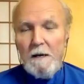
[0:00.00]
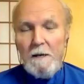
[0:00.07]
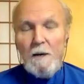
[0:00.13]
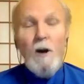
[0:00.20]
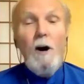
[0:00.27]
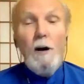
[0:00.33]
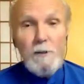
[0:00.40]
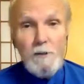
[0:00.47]

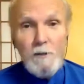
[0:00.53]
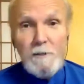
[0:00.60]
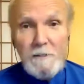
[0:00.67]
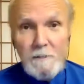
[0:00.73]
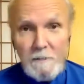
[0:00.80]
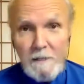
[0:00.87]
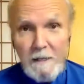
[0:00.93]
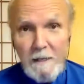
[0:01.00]

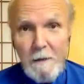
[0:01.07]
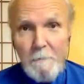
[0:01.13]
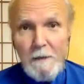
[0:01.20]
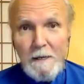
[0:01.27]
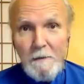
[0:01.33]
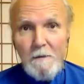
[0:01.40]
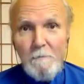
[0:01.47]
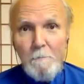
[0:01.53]
consciously. I
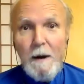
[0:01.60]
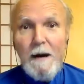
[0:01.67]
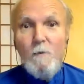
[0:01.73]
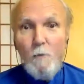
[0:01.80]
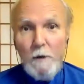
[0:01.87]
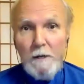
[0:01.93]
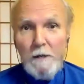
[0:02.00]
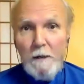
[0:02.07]
mean, by
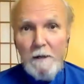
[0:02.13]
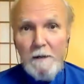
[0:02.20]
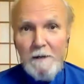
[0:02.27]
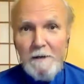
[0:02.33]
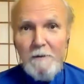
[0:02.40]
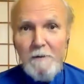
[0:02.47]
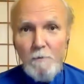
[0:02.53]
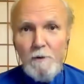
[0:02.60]
will, in
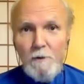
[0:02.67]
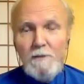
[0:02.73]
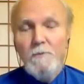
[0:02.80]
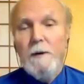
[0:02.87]
other words.